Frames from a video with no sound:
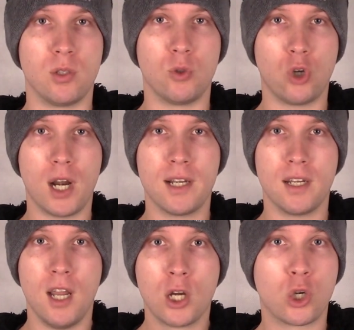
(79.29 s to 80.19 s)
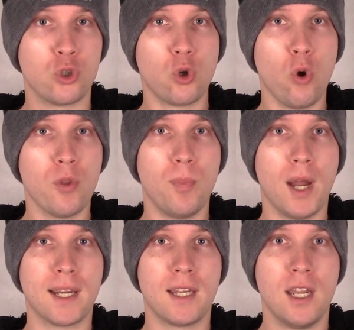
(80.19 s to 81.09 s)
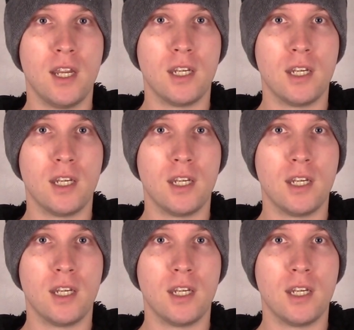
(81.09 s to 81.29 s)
You're trying to control the bike